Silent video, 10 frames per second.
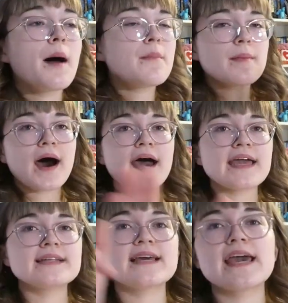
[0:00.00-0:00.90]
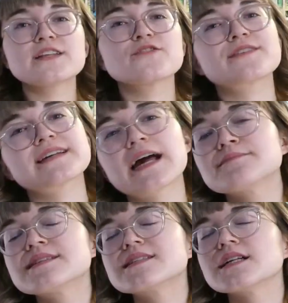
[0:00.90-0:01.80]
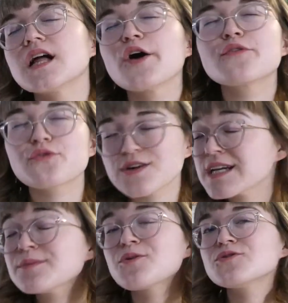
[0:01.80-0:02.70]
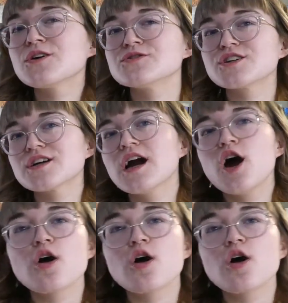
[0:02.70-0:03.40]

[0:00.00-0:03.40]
Bye-bye. And hey, don't forget, I'm still a freaking bulldozer.